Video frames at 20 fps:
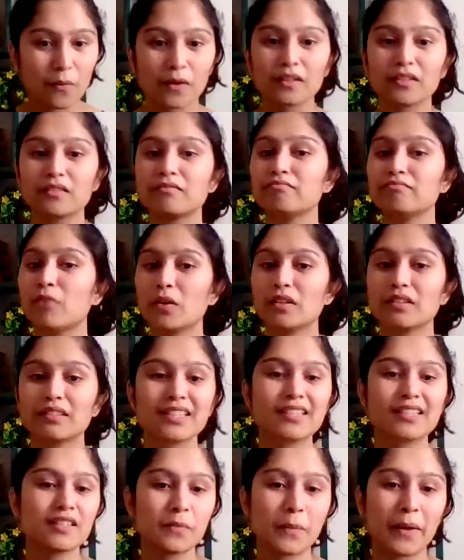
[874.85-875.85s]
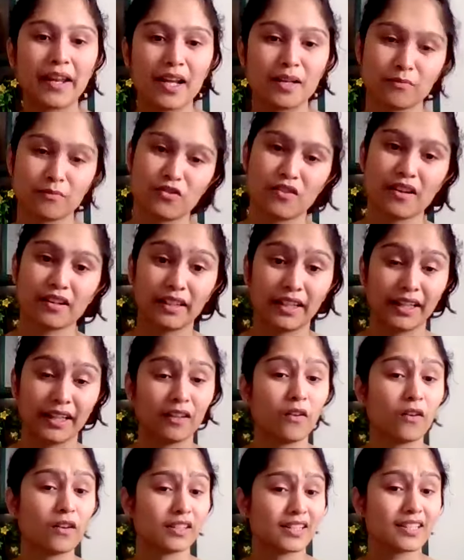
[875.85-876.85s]
Or this is where I'm struggling,
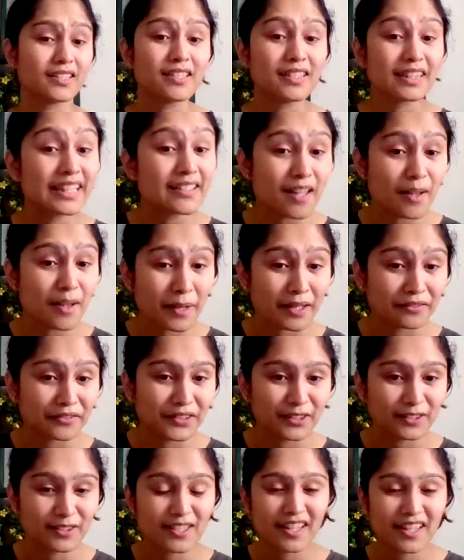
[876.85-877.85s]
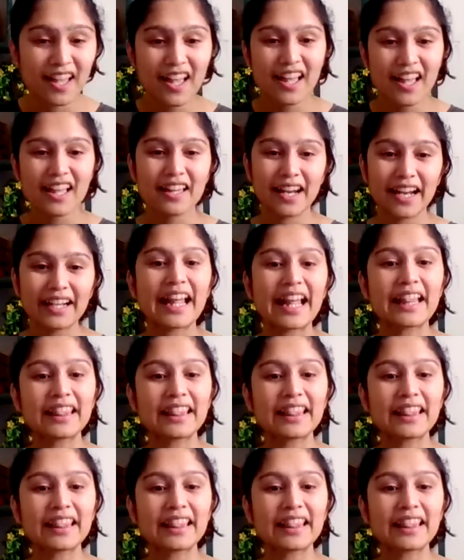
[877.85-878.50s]
or these are my fears, right?